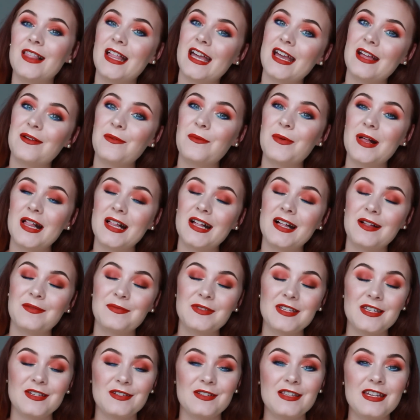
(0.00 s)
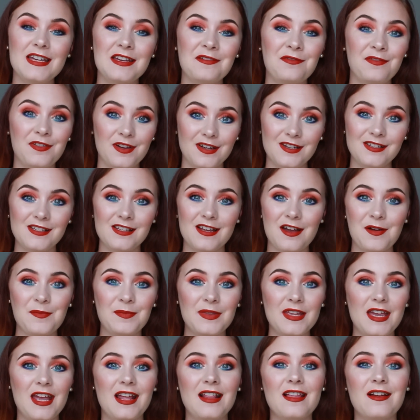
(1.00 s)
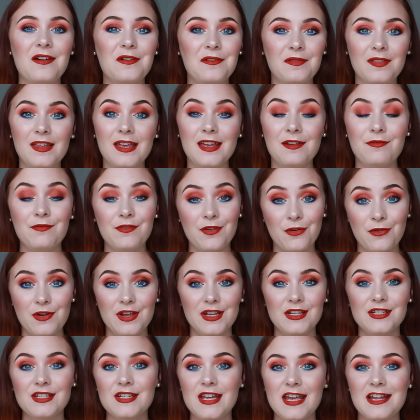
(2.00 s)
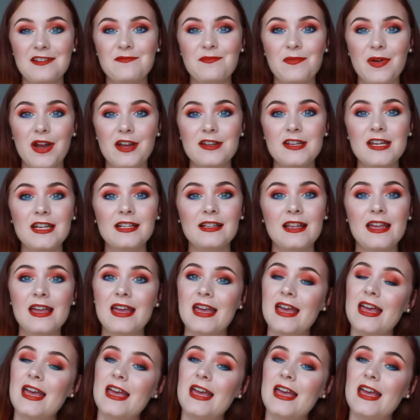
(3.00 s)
and welcome to the first update of the Throwing Shade project.